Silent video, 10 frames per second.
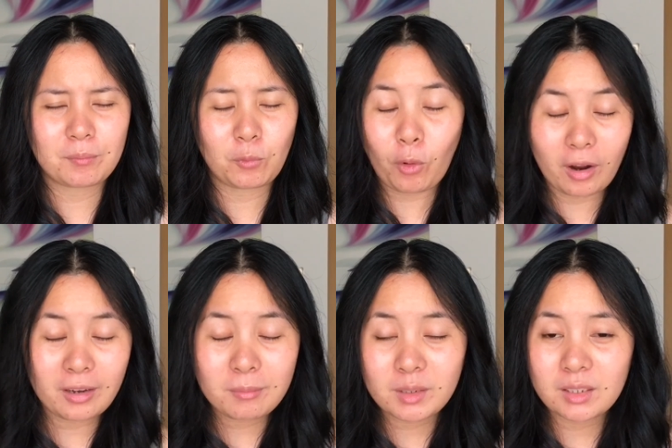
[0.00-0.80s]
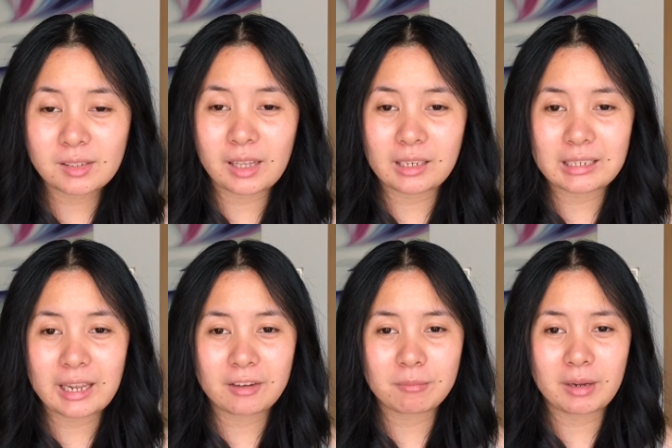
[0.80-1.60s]
one because they didn't
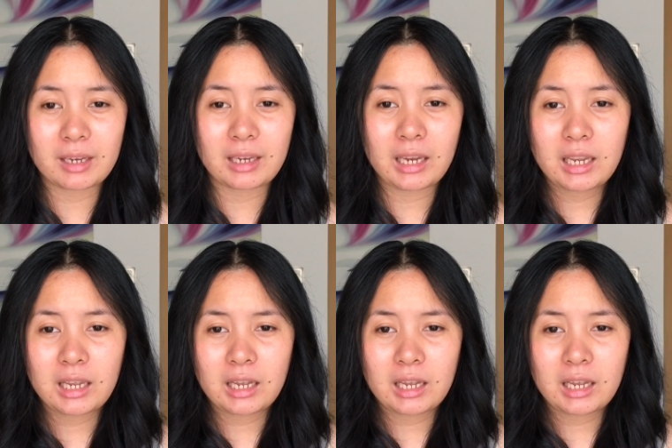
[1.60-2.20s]
have my